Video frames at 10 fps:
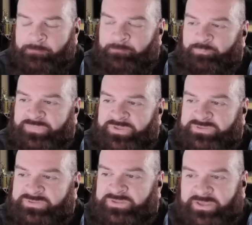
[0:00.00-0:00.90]

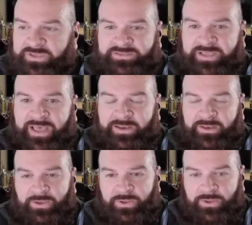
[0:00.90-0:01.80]
these are the things that
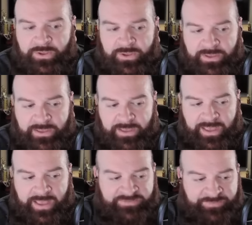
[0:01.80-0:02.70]

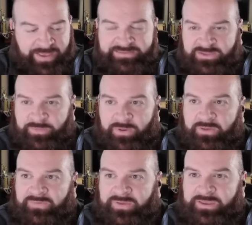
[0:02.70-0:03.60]
as basketball
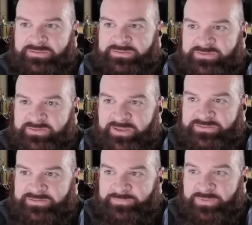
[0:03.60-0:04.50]
fans, as
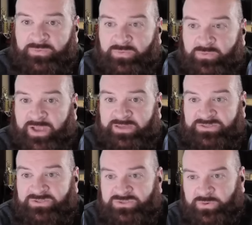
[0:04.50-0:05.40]
as people who
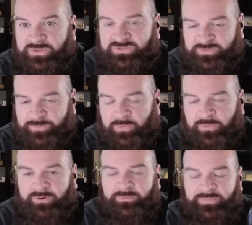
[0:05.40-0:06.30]
actually enjoy the
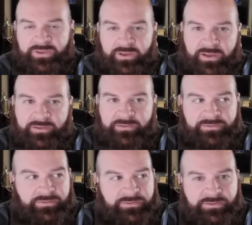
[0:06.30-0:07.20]
sport
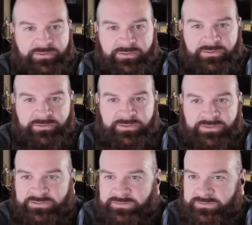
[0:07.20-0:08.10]
beyond
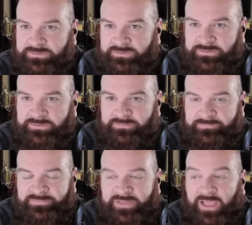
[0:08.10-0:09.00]
this
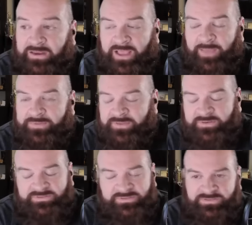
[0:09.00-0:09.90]
dynamic that
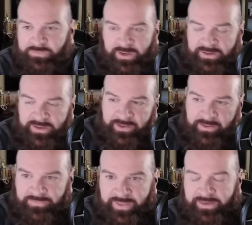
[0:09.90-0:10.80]
exists right
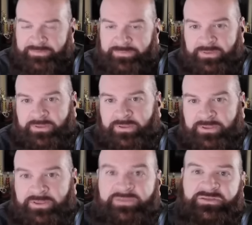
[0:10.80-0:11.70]
now that
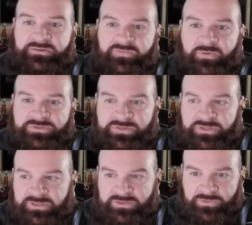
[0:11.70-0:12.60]
has
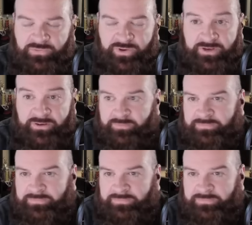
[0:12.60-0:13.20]
unfortunately created a